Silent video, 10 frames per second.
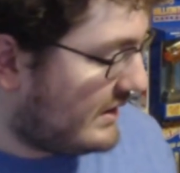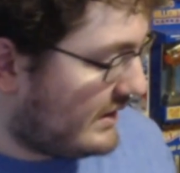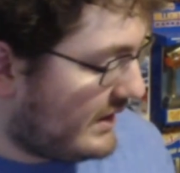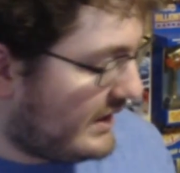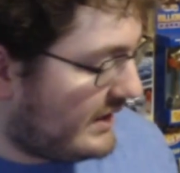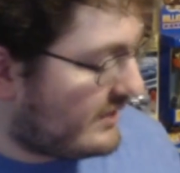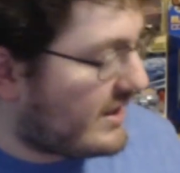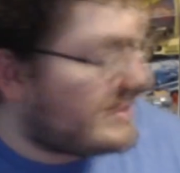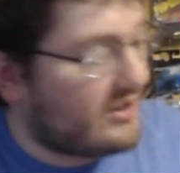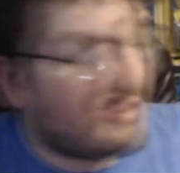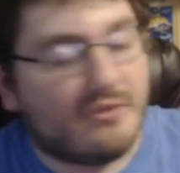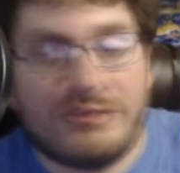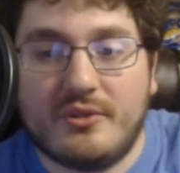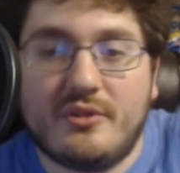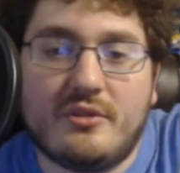And Criterion
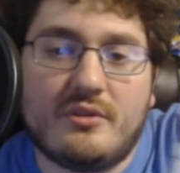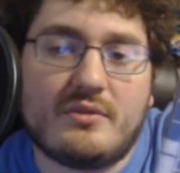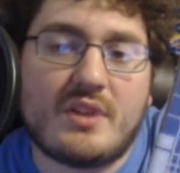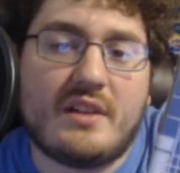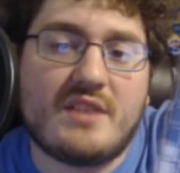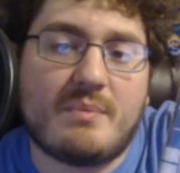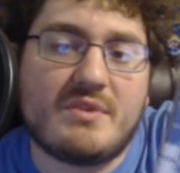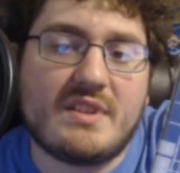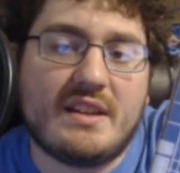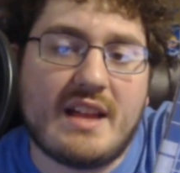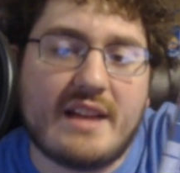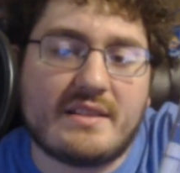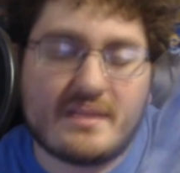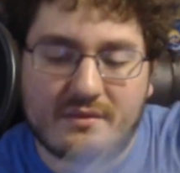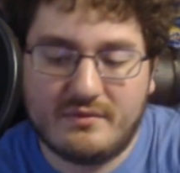for Charlie Chaplin's City Lights.